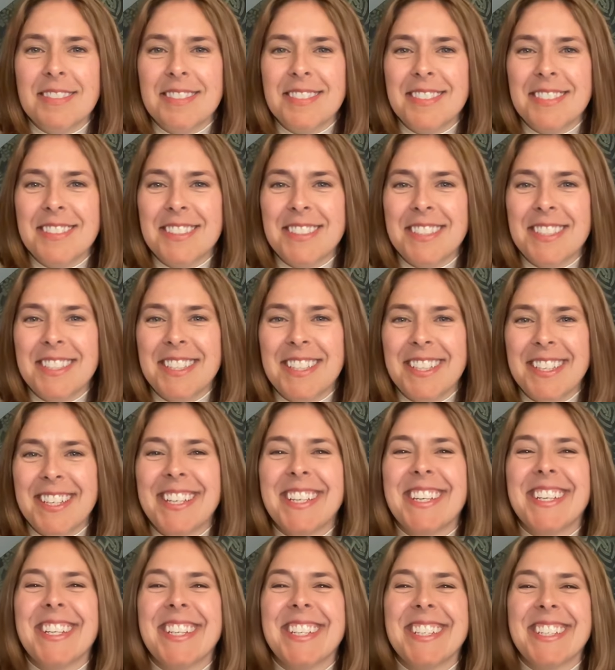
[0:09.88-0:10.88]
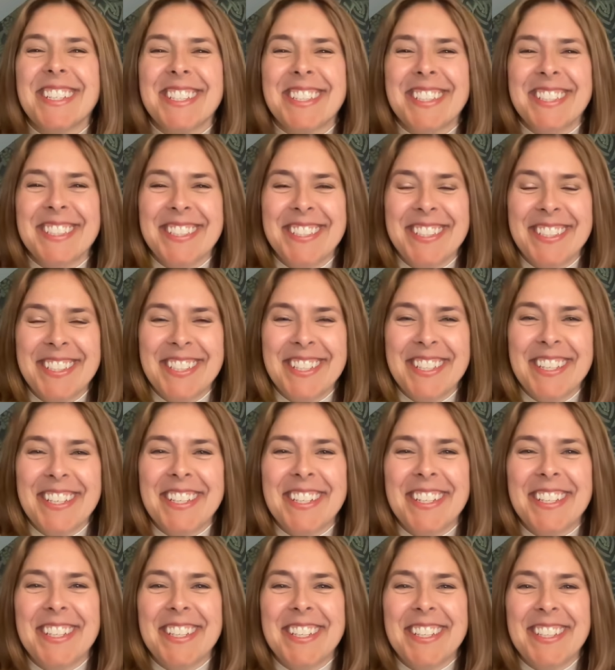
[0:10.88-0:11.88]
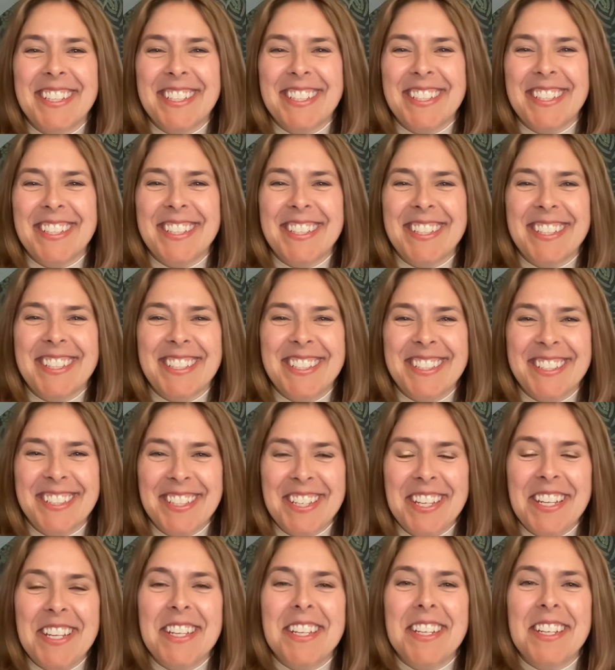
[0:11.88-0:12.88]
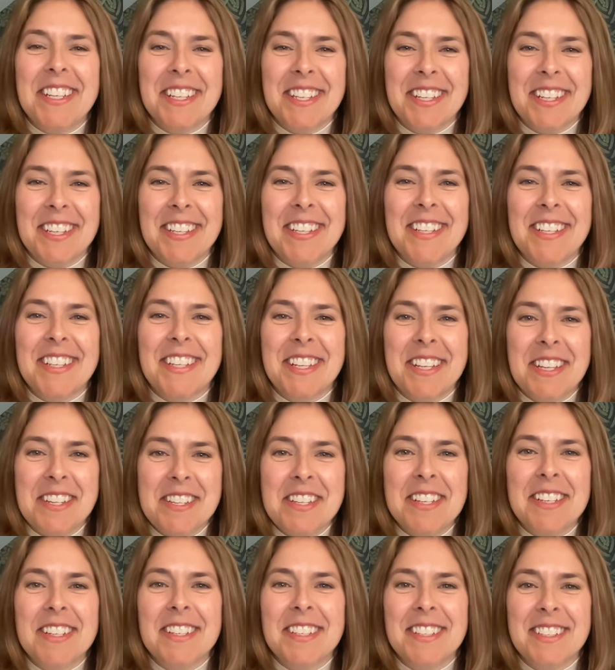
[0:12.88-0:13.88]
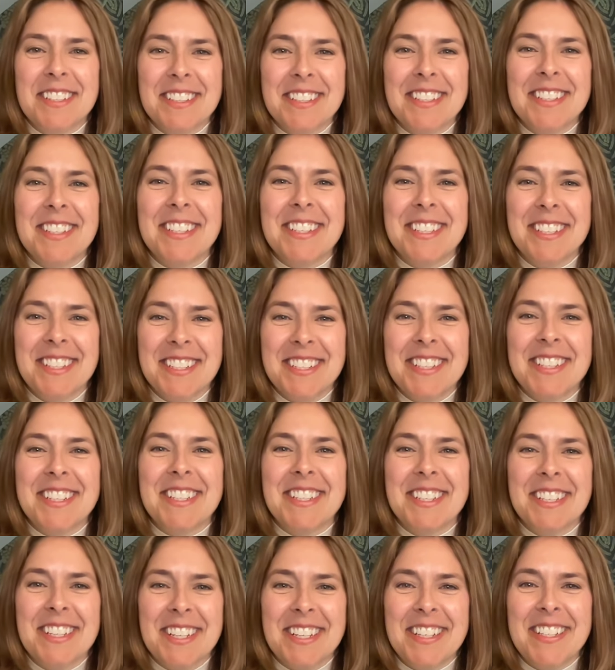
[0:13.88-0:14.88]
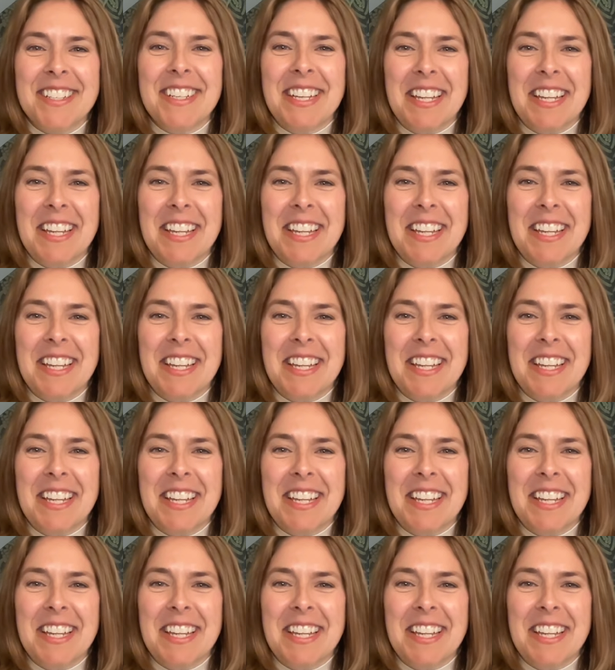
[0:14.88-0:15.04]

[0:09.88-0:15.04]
[no speech]